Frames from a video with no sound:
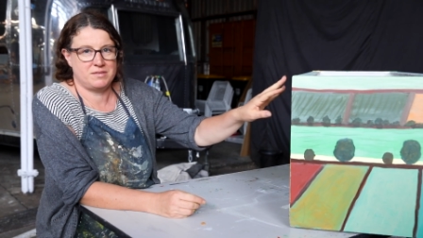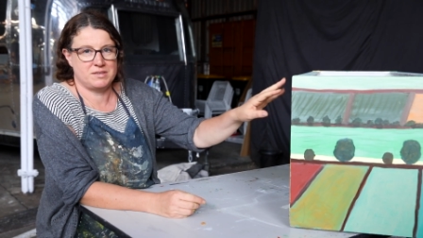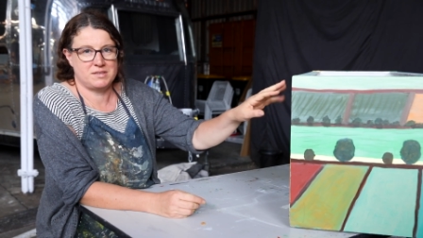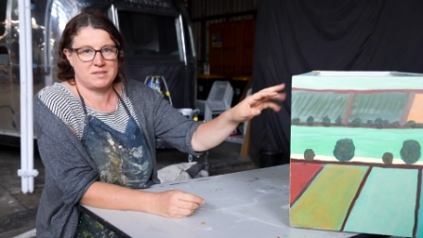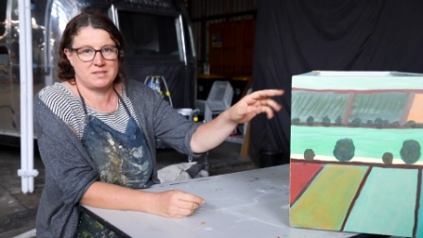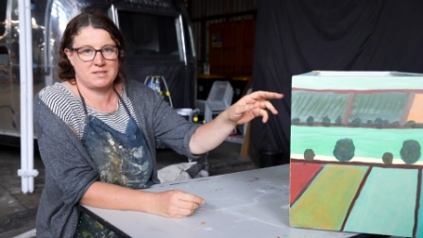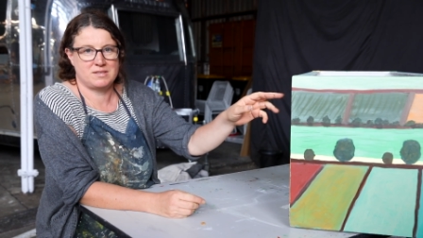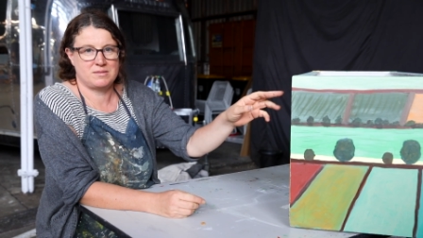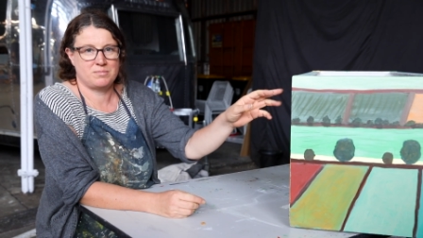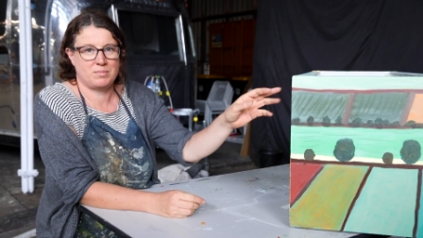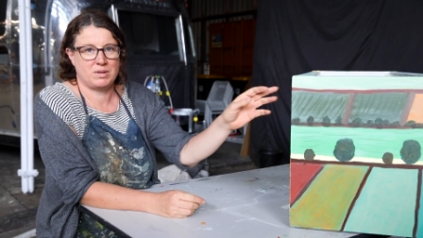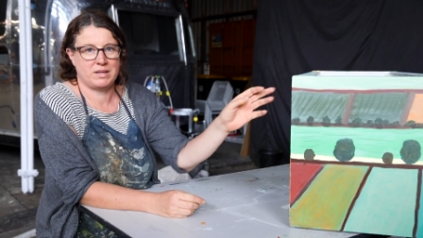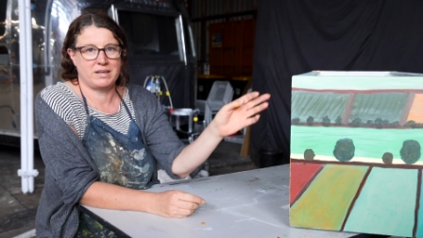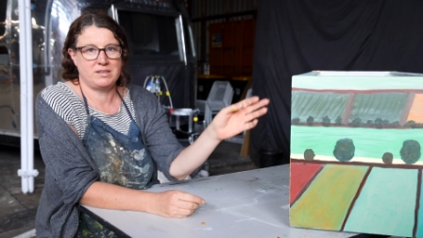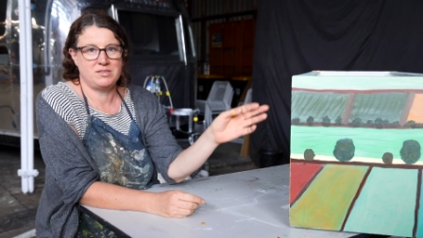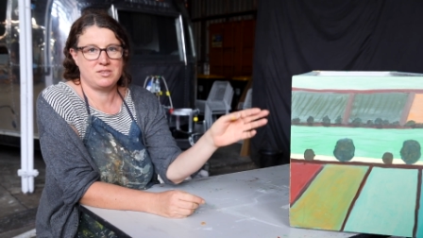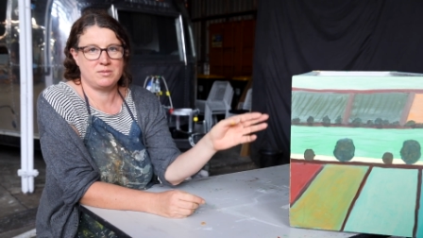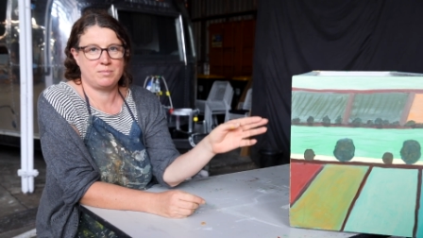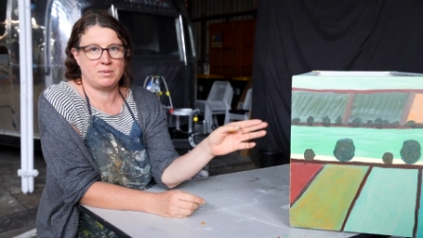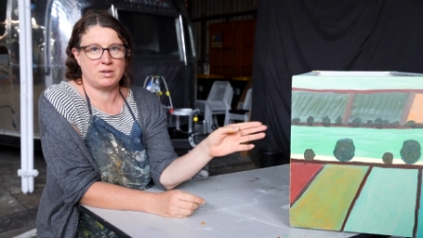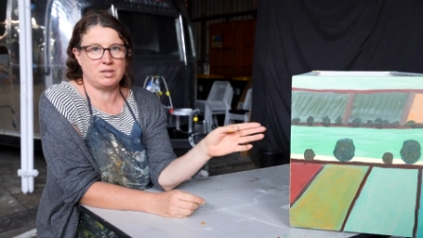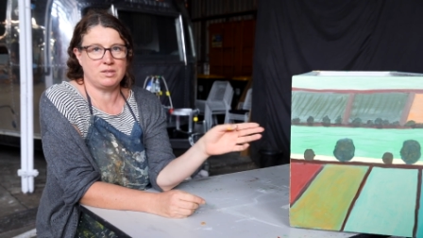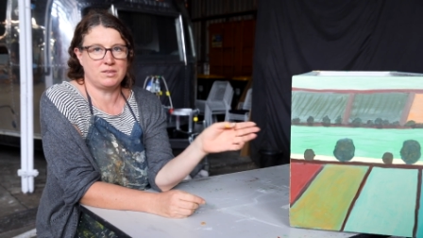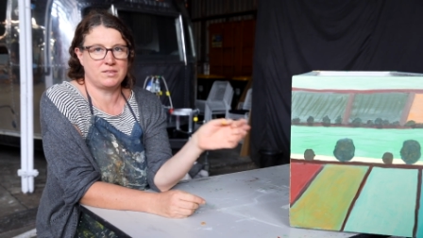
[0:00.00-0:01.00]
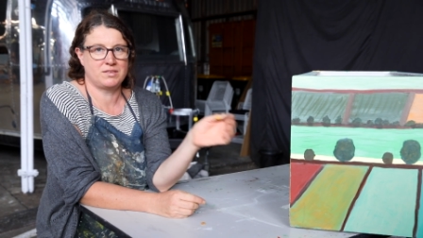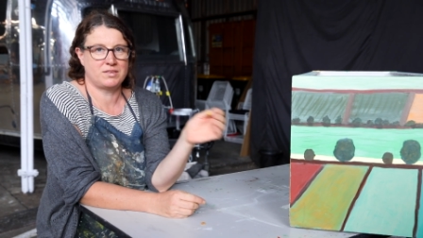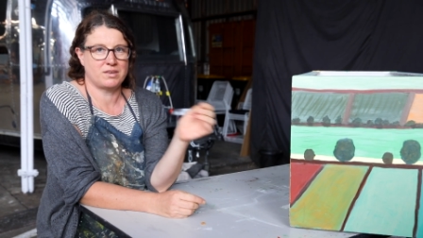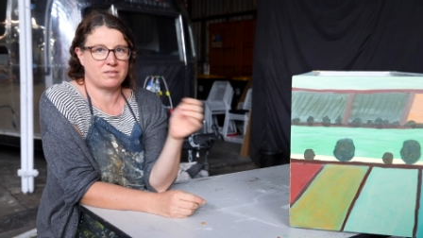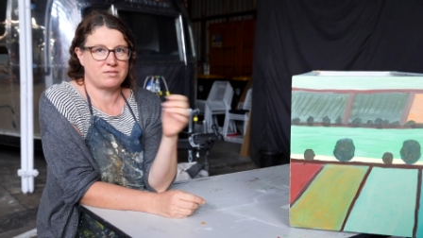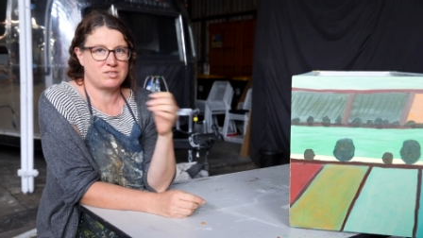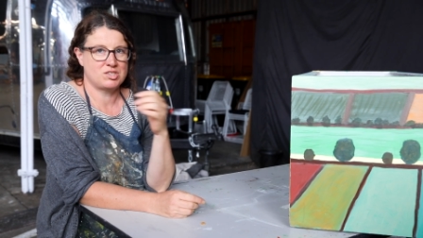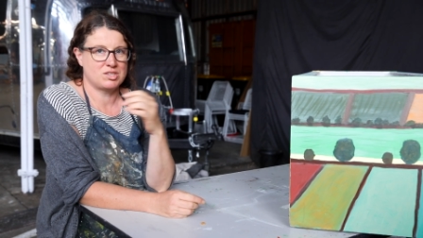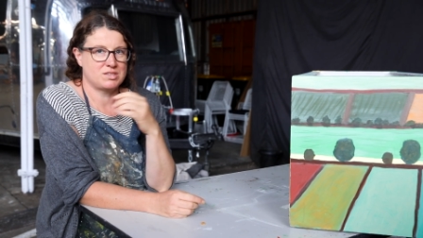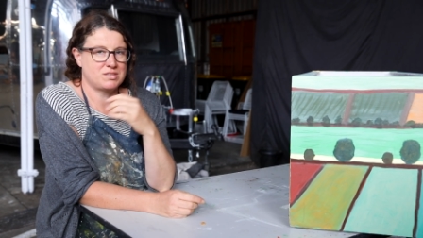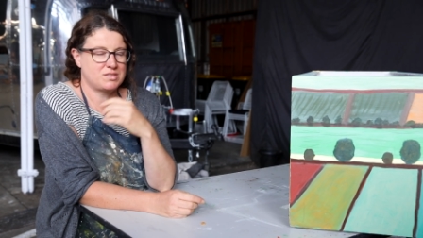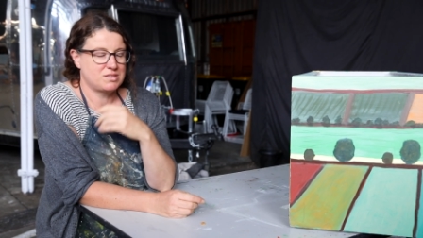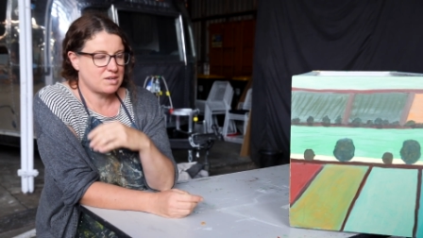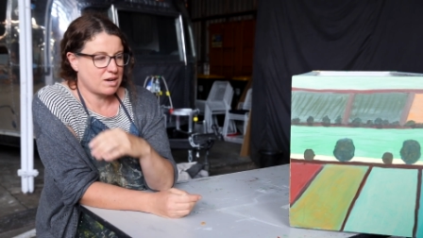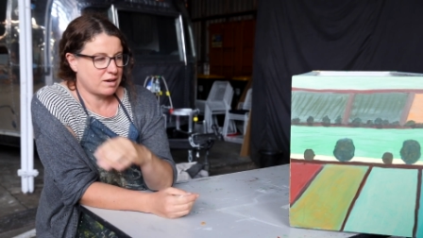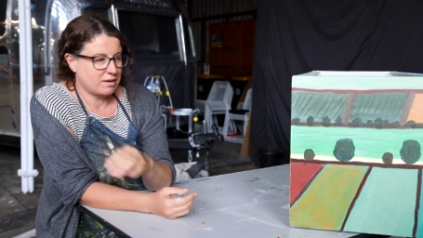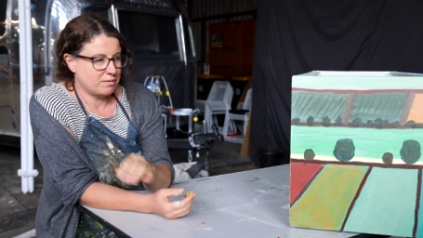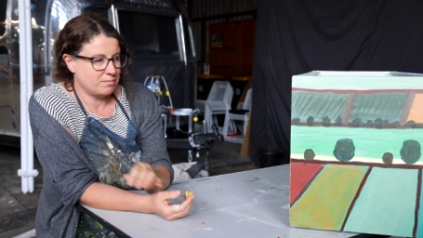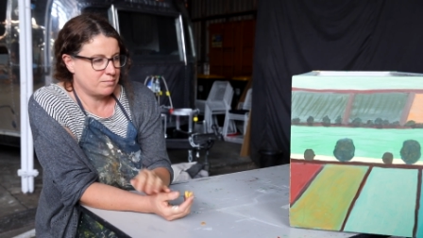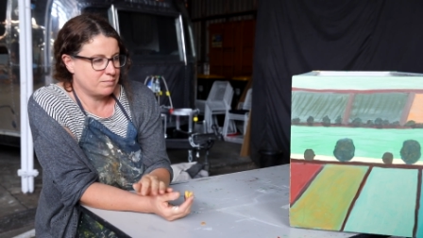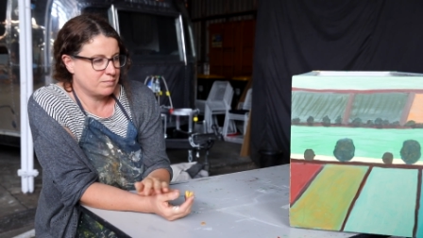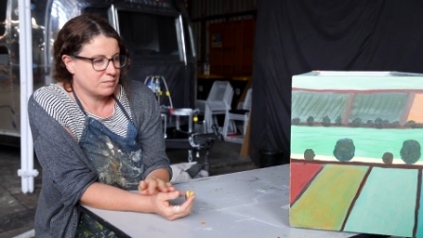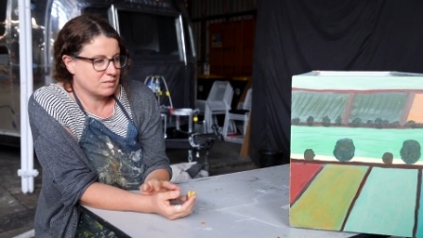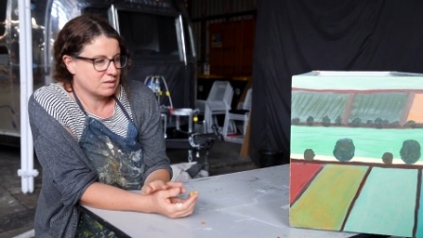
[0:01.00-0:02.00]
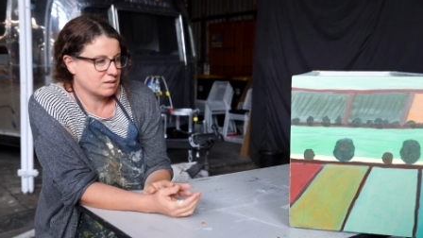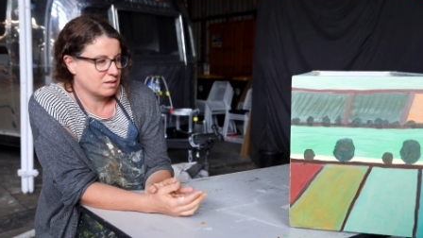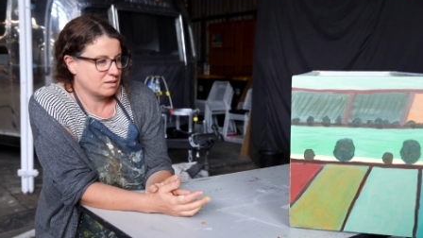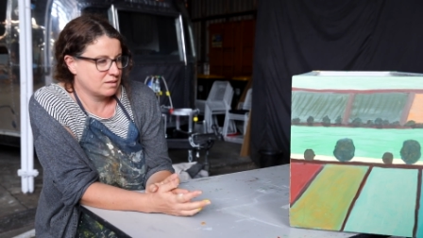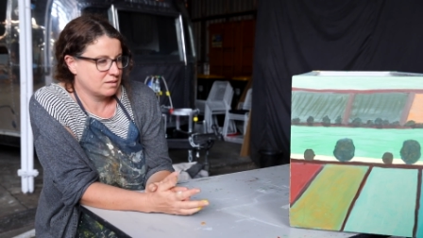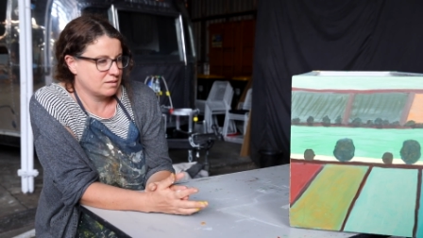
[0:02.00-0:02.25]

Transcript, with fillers: this planter box, I've just um,